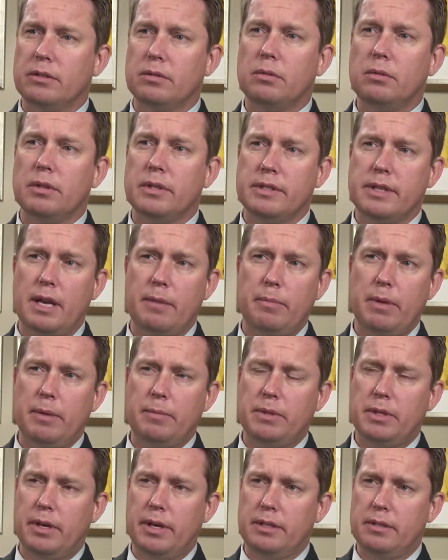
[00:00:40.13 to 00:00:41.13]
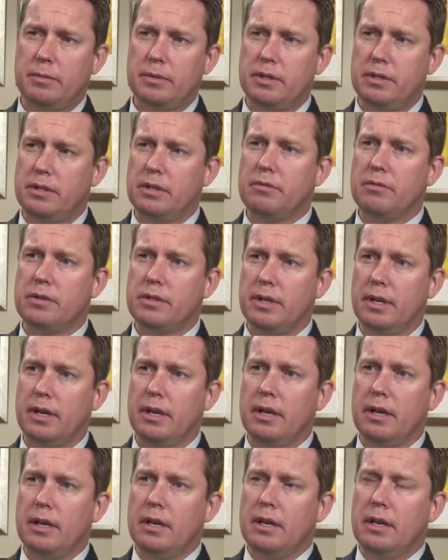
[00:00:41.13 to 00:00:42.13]
It's all the same peptides, which is interesting.
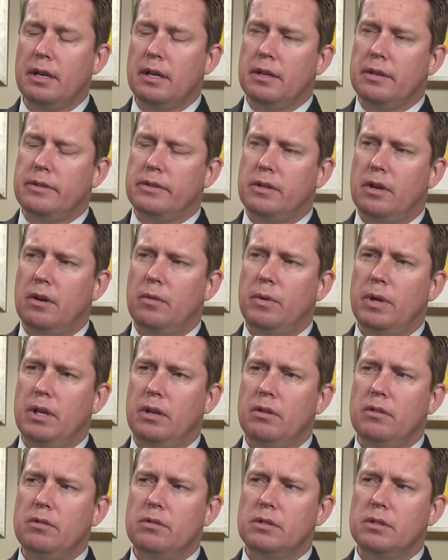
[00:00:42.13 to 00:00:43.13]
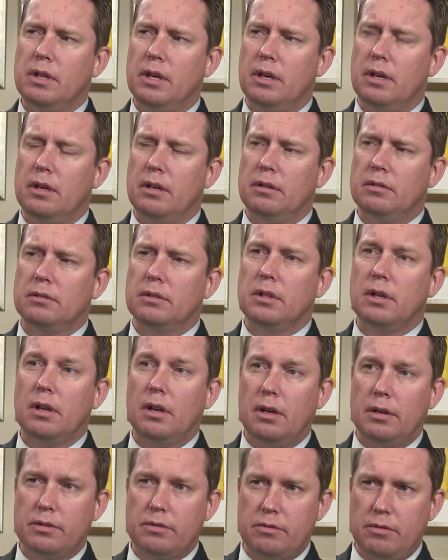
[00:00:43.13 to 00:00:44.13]
Mm. So we use
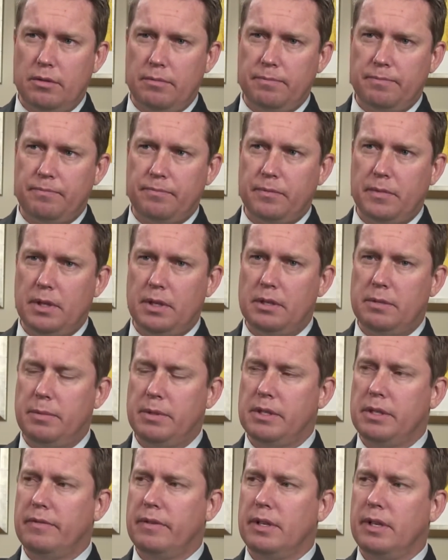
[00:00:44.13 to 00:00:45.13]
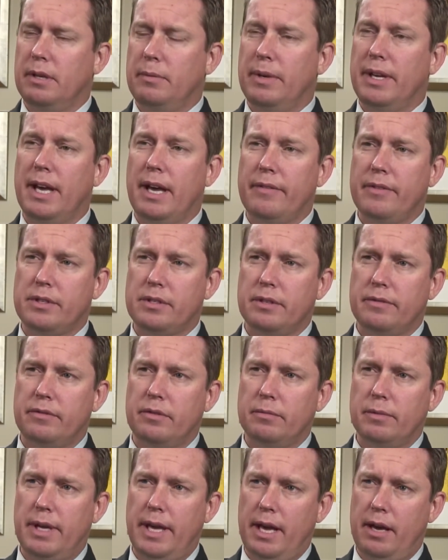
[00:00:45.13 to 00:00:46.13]
colostrum, specifically we harvest it
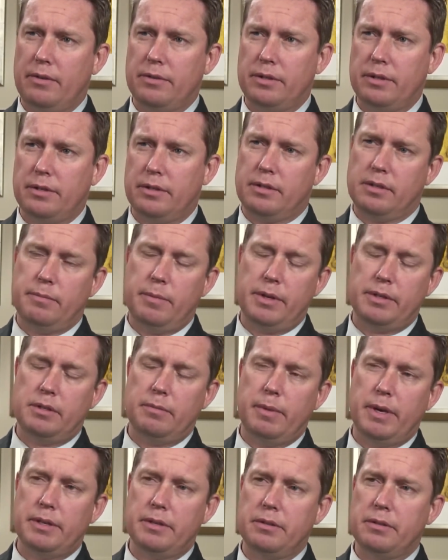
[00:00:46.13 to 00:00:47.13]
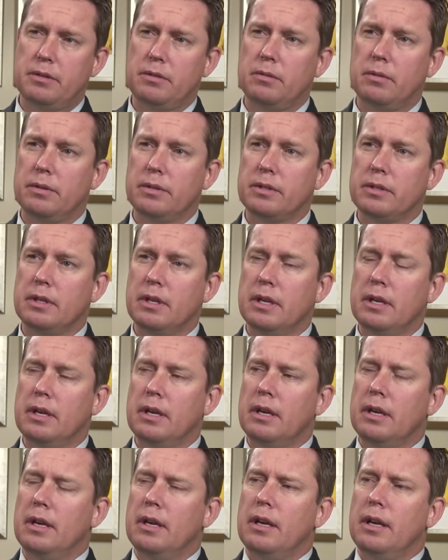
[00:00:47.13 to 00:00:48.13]
from cows because it's the most abundant source,
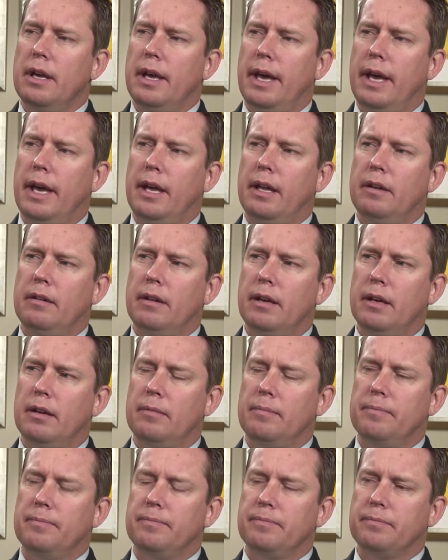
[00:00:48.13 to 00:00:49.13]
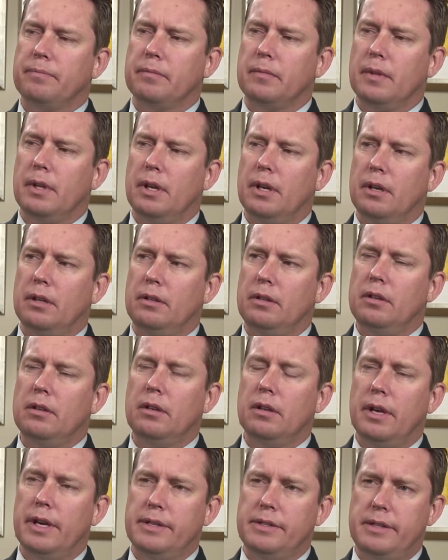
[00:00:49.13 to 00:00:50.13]
and
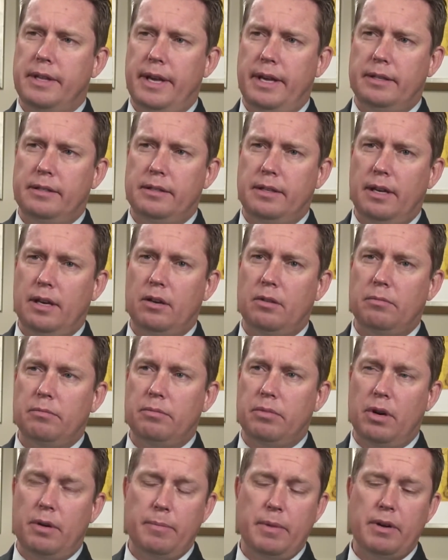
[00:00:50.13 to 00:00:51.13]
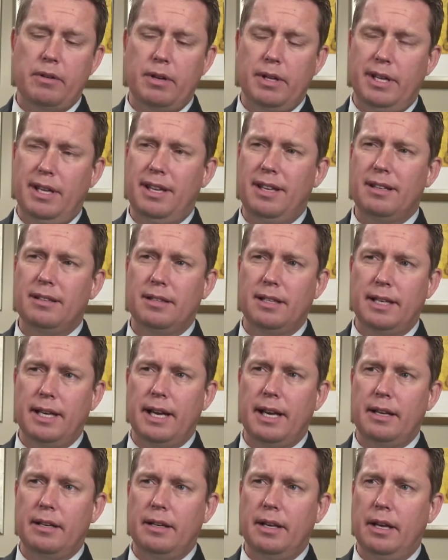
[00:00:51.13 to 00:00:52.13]
utilize that to help primarily heal the
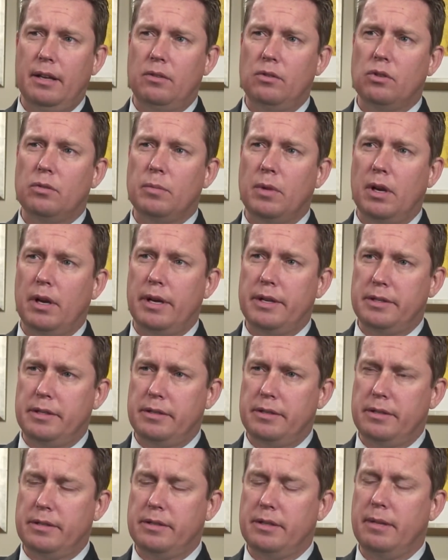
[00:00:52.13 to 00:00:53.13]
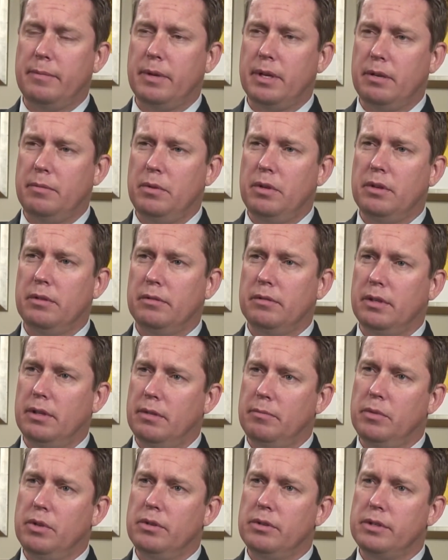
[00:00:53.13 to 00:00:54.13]
gut and normalize the systemic
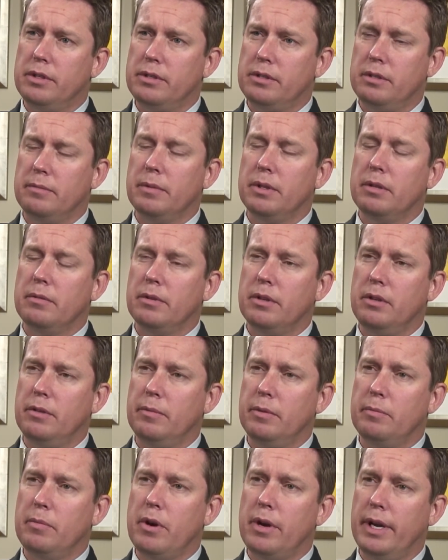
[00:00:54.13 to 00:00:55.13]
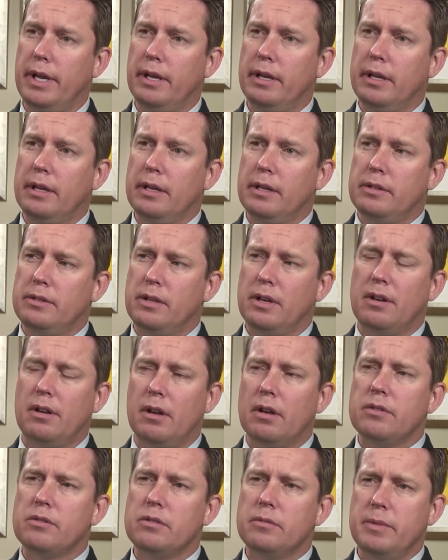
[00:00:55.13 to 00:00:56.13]
immune system in the human body. So
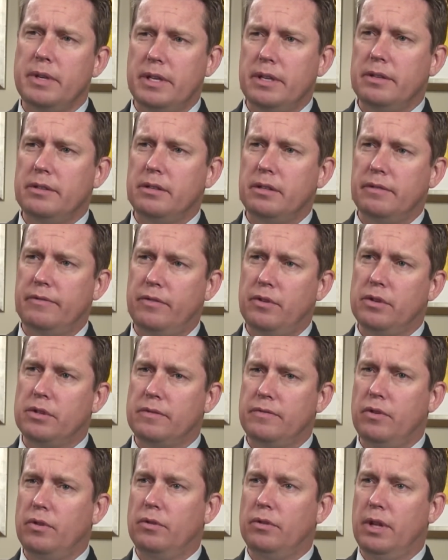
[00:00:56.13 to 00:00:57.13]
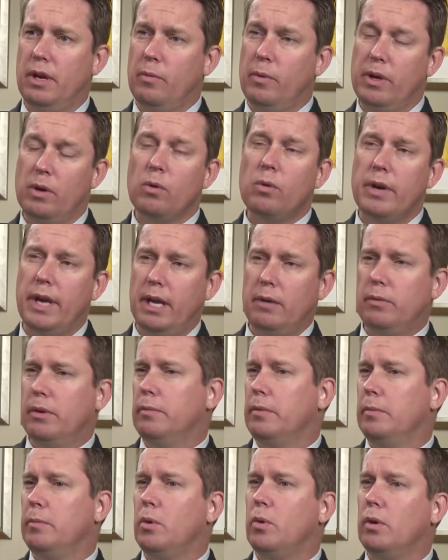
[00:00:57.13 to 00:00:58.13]
colostrum is the first food that we all get
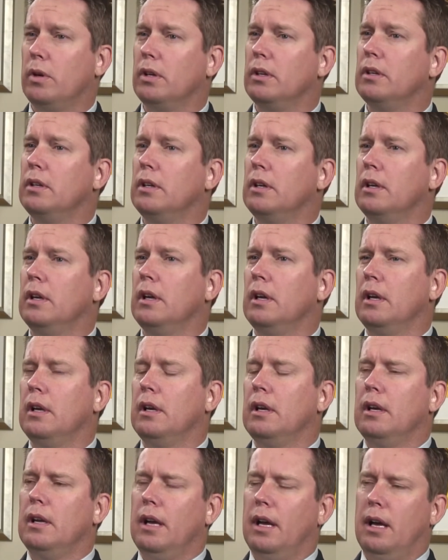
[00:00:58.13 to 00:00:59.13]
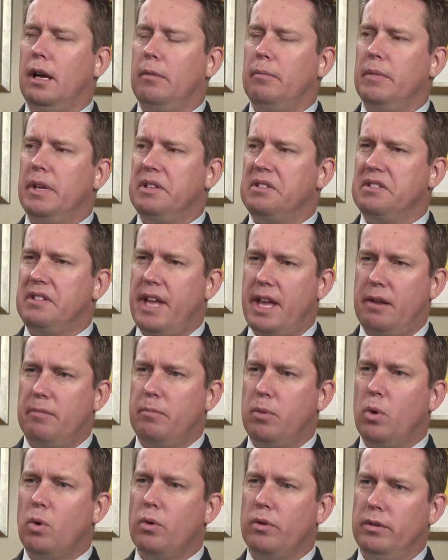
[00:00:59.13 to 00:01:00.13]
when we're born. Mm-hmm. It's that
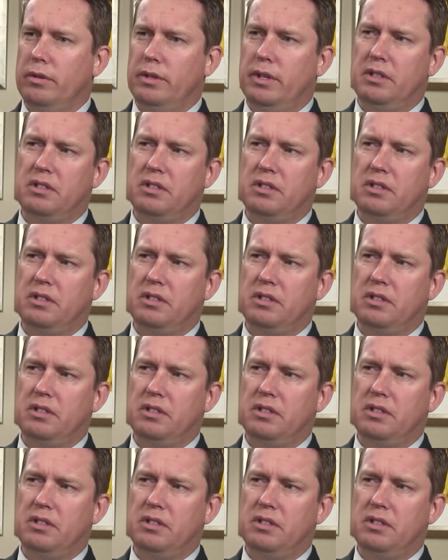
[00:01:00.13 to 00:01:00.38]
important.